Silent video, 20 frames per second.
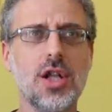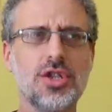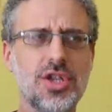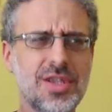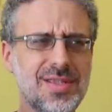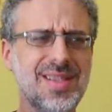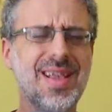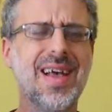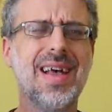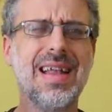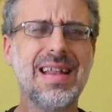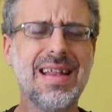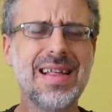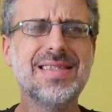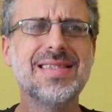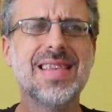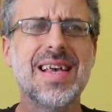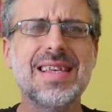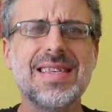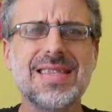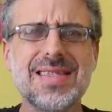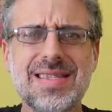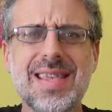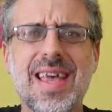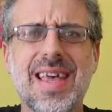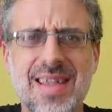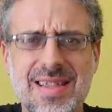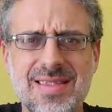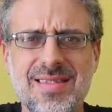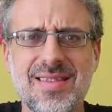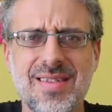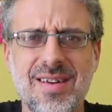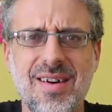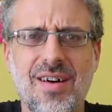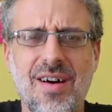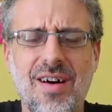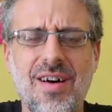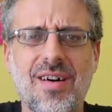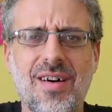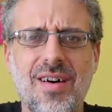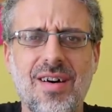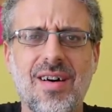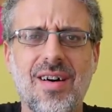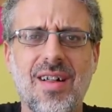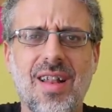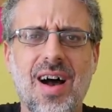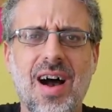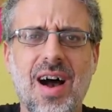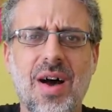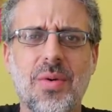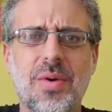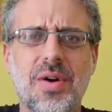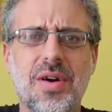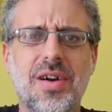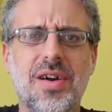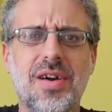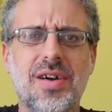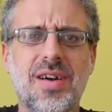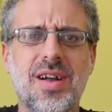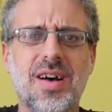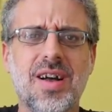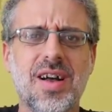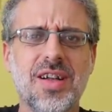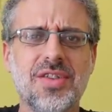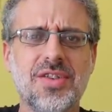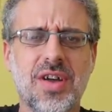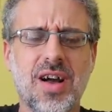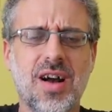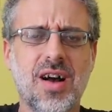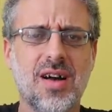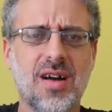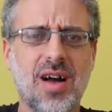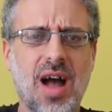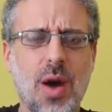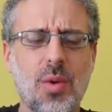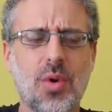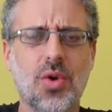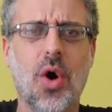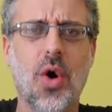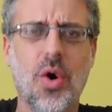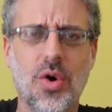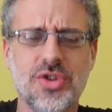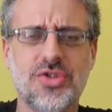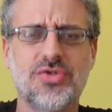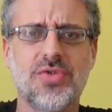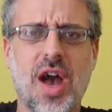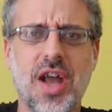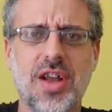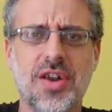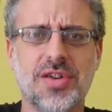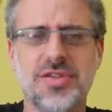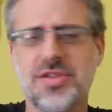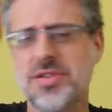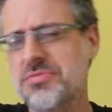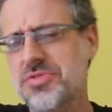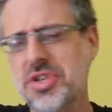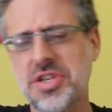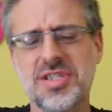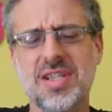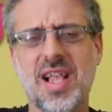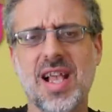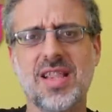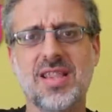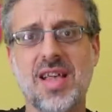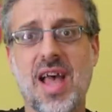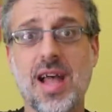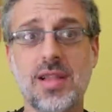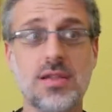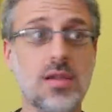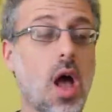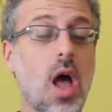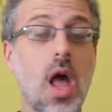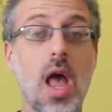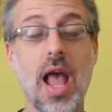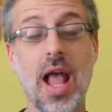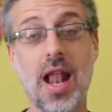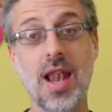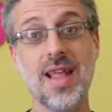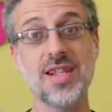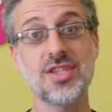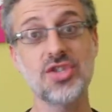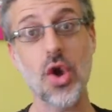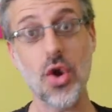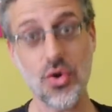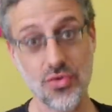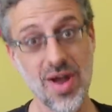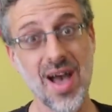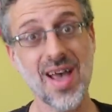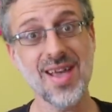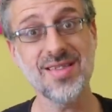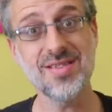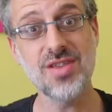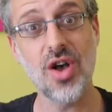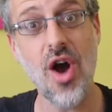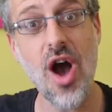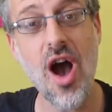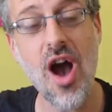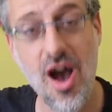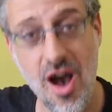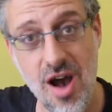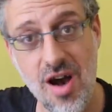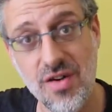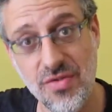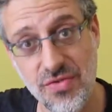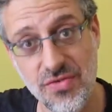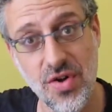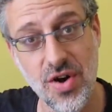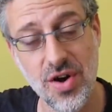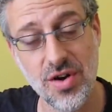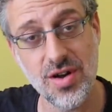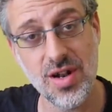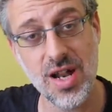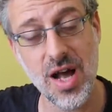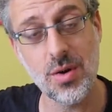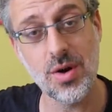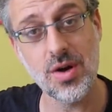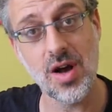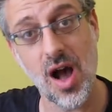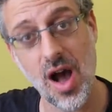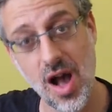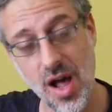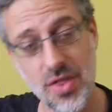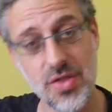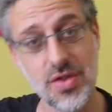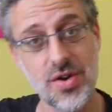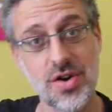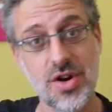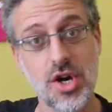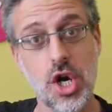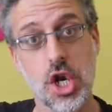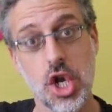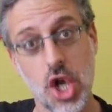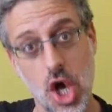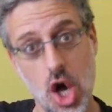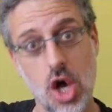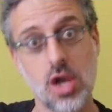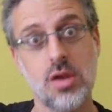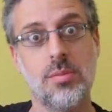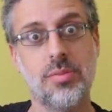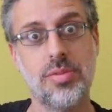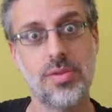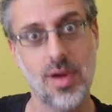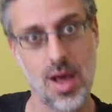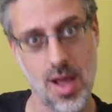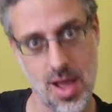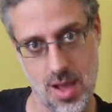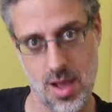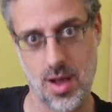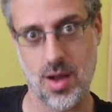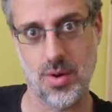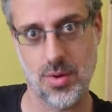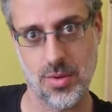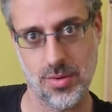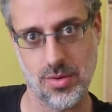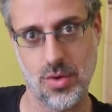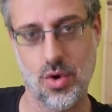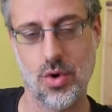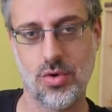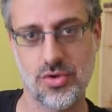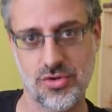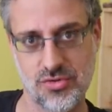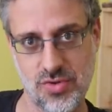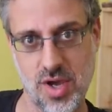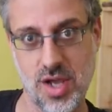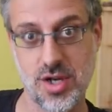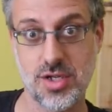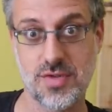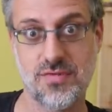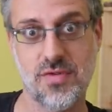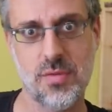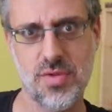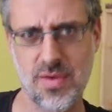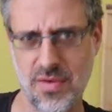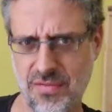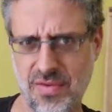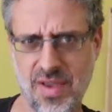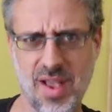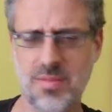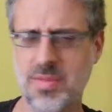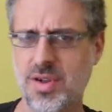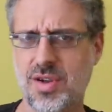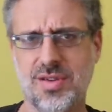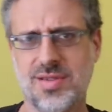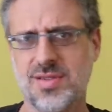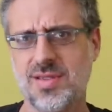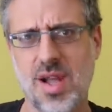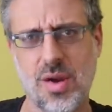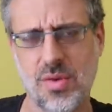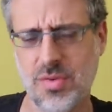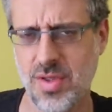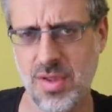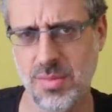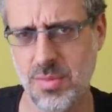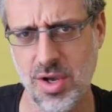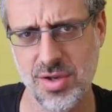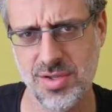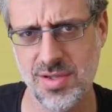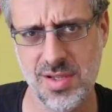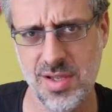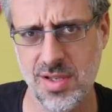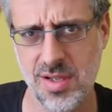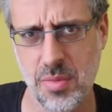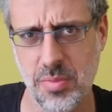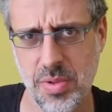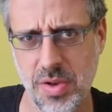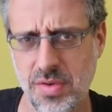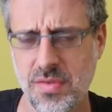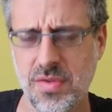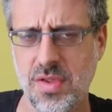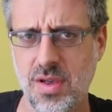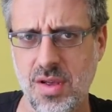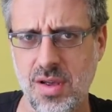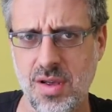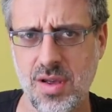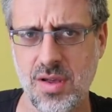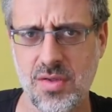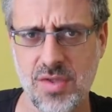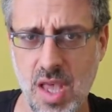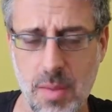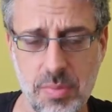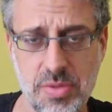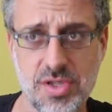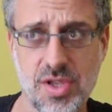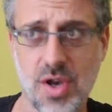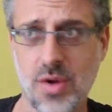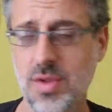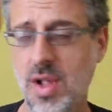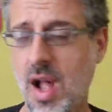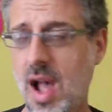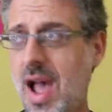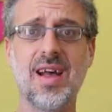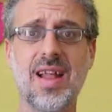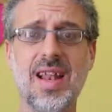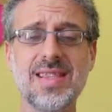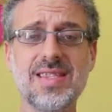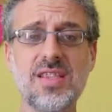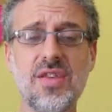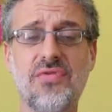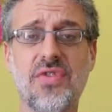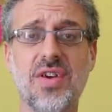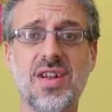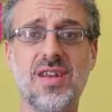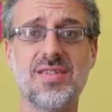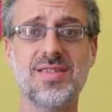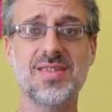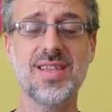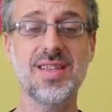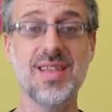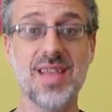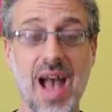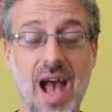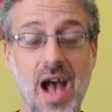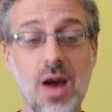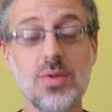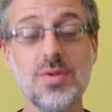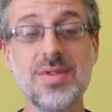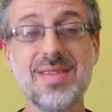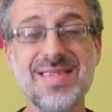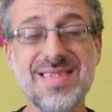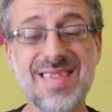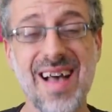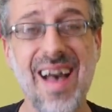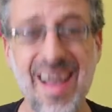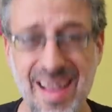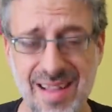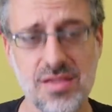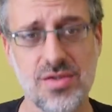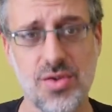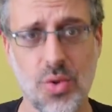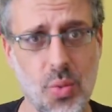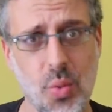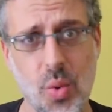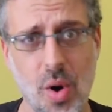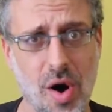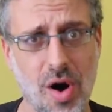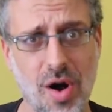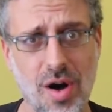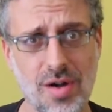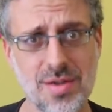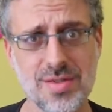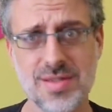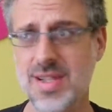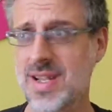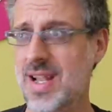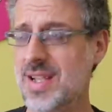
Just le- let's send all our uh, uh, our horse riders just like that, and let's write off all our other non-brown horse riders from the Vale because now they because they didn't appear in the in the episode. And let's defend our city outside the walls.